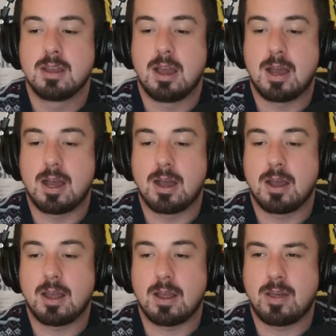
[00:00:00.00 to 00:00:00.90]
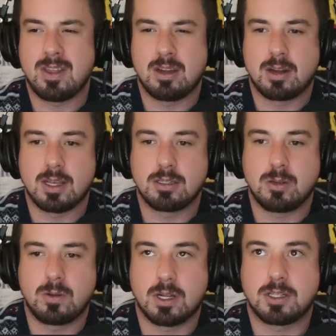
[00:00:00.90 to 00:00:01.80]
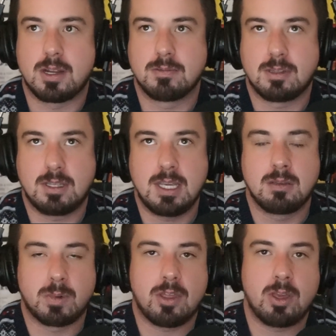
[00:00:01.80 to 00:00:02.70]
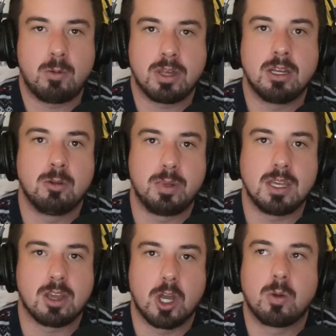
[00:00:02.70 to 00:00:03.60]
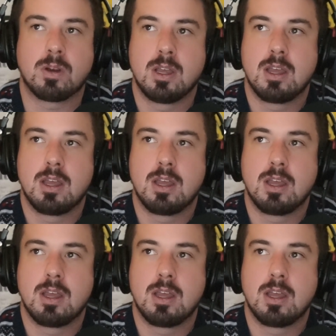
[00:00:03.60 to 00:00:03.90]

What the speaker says: I think he already has 2 touchdowns this season, but I think with Hill being out,